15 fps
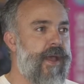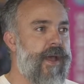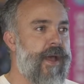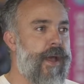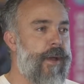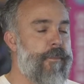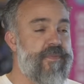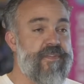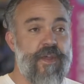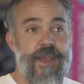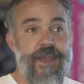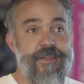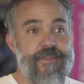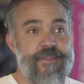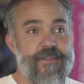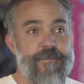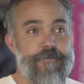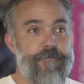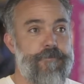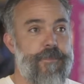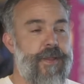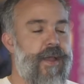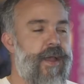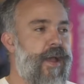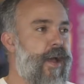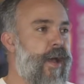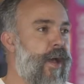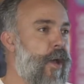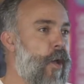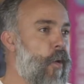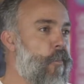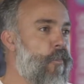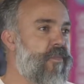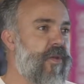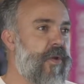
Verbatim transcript: um, science, um,